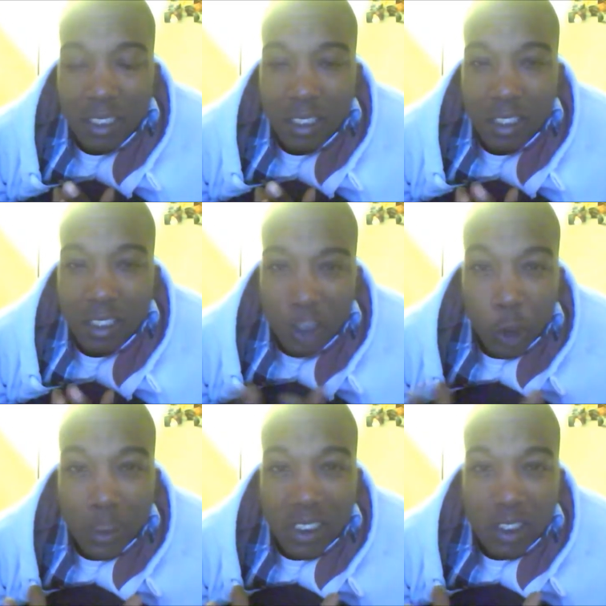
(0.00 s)

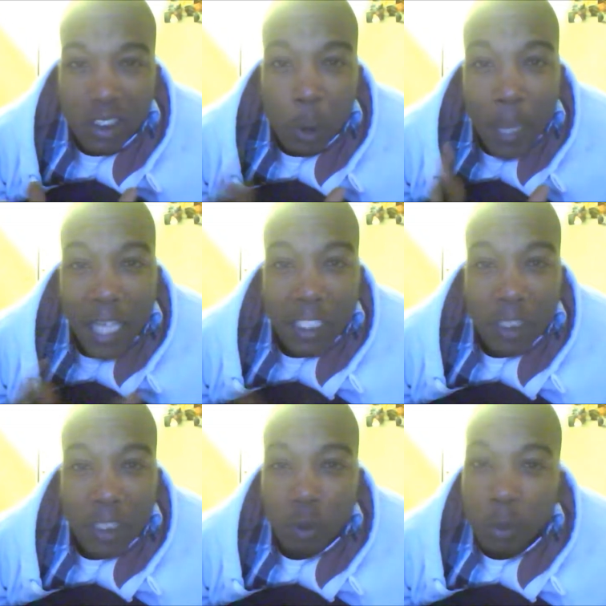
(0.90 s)
humanity
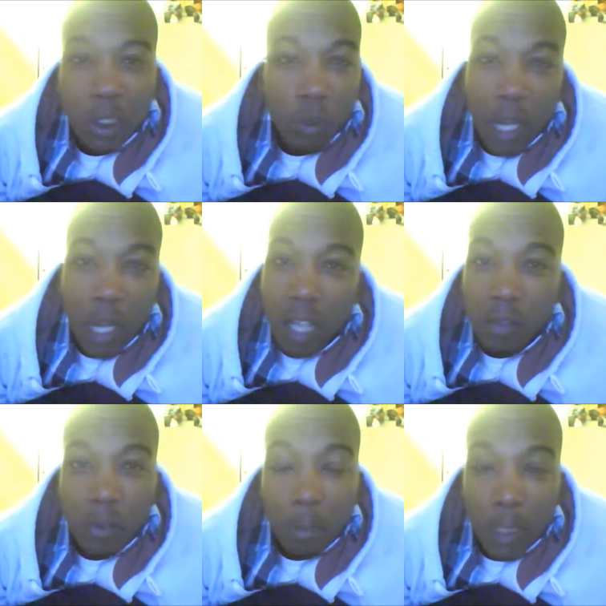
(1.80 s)
will be around
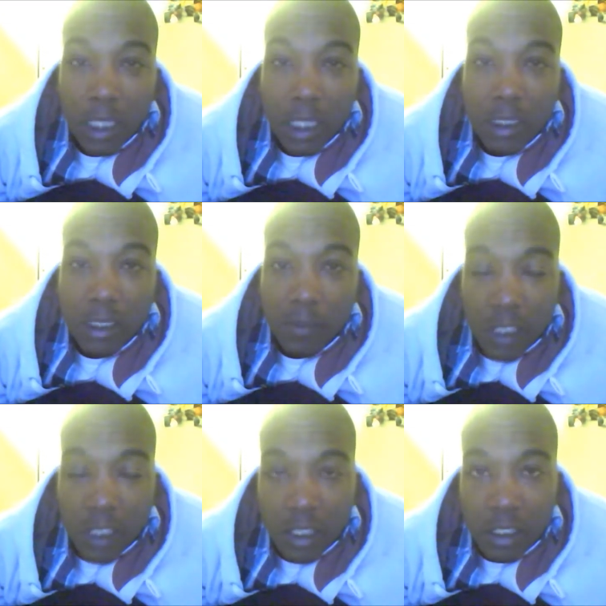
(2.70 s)
for millions of years,